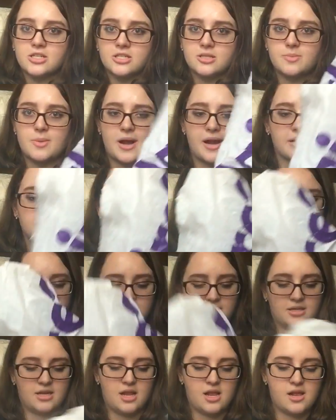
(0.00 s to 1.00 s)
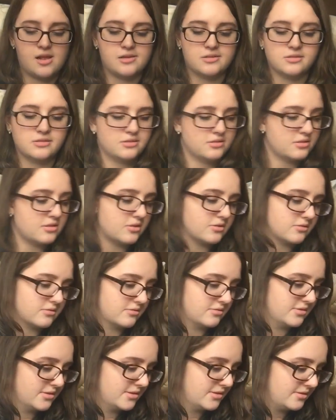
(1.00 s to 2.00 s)
Claire's bag. Oh,
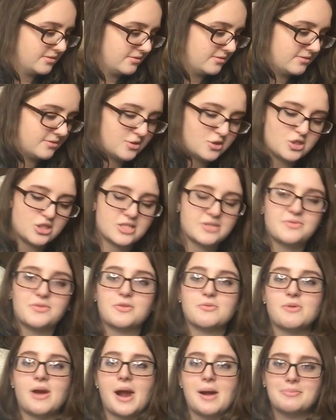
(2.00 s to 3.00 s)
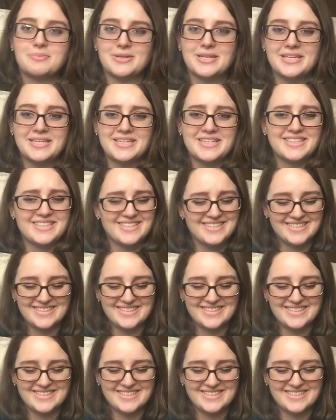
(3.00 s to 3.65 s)
it's just for wrapping.